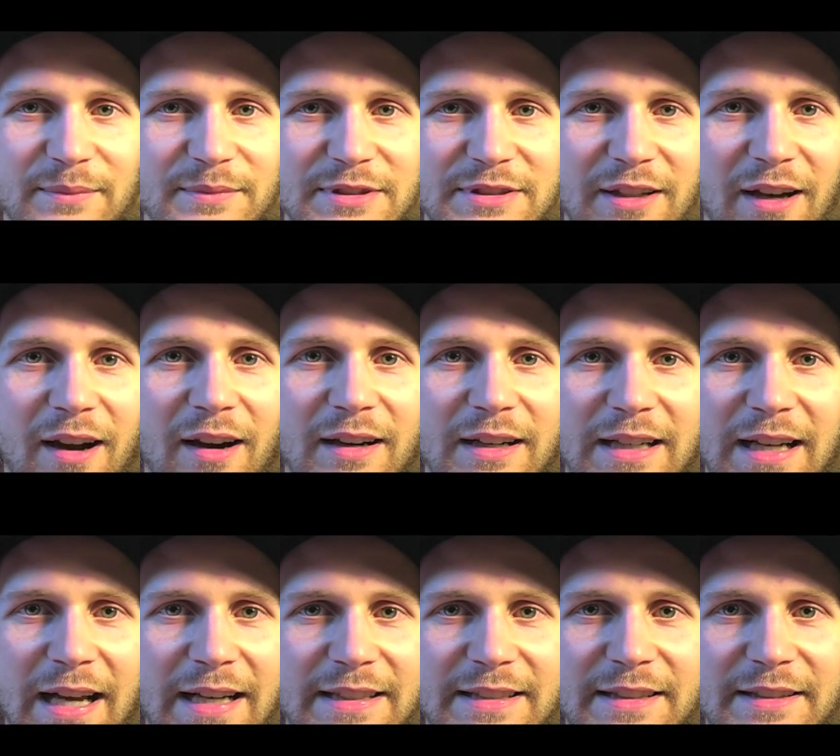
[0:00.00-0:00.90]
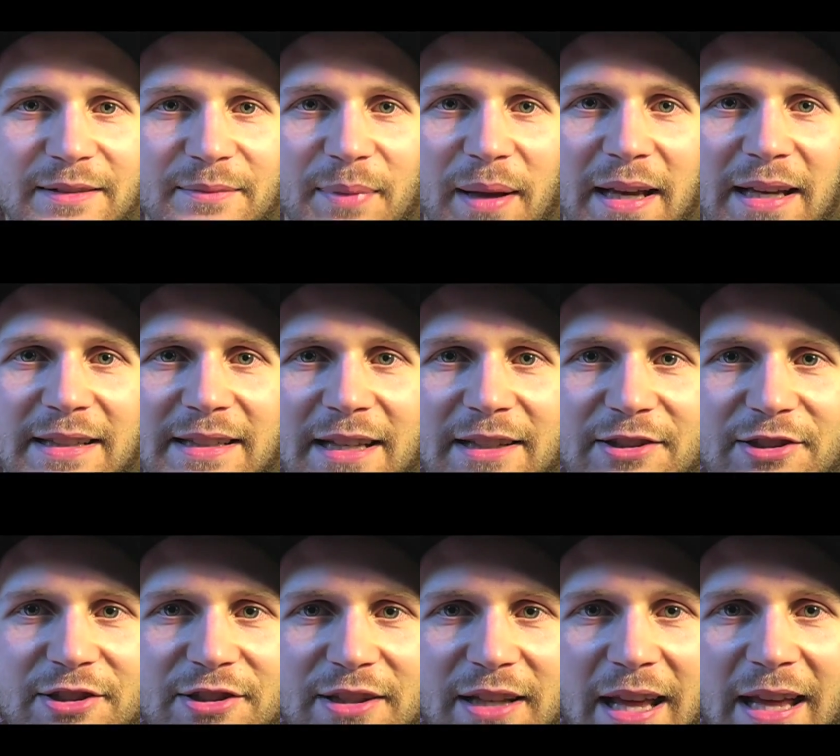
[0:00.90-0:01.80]
sorry, I didn't pay
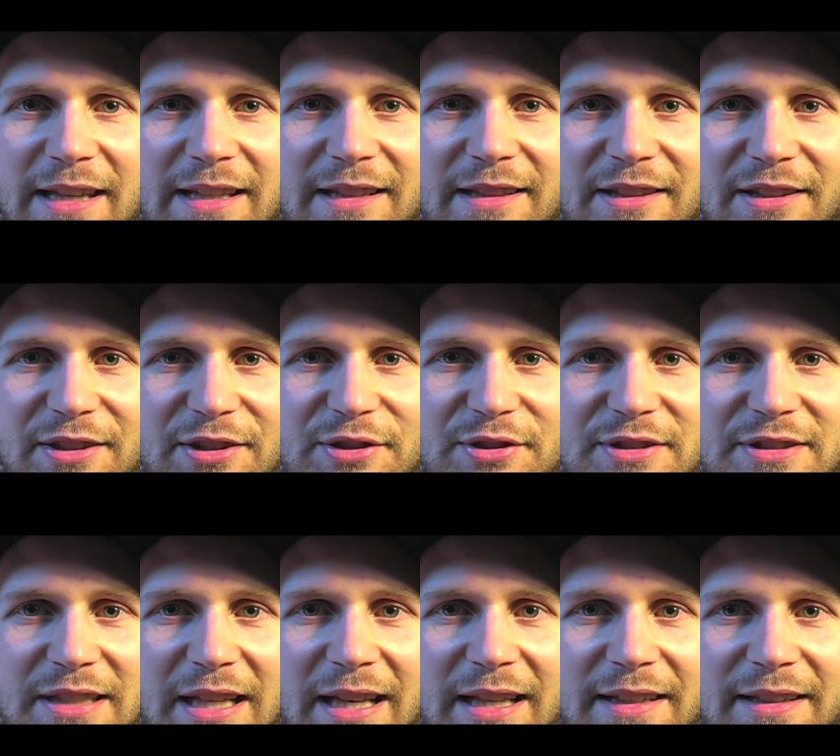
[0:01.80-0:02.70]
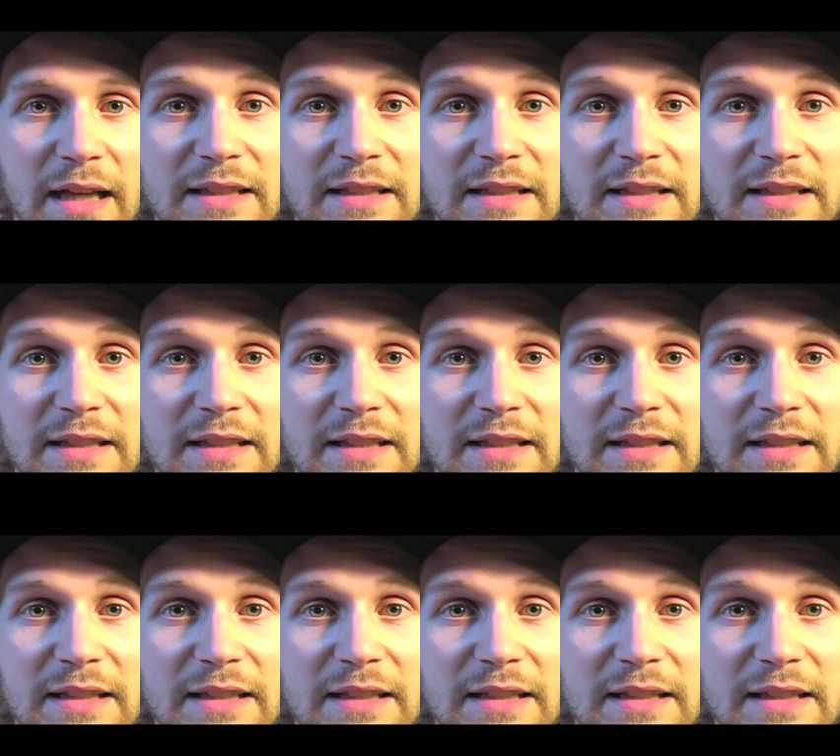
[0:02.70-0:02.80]
attention to anything you said.